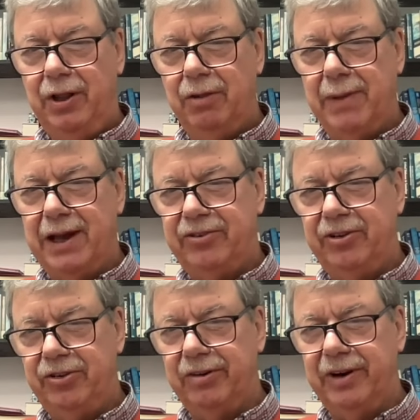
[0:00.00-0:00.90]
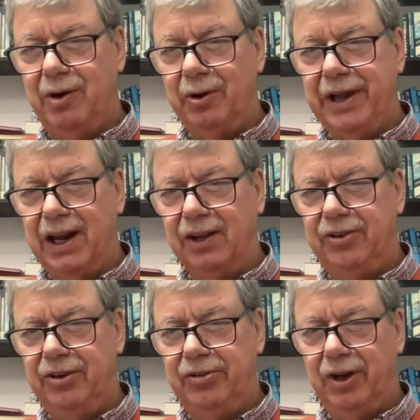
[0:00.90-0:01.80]
the masses around
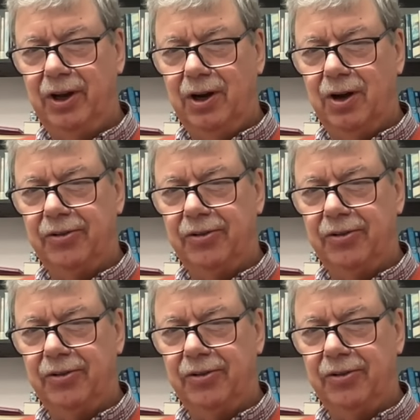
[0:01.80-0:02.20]
galaxies on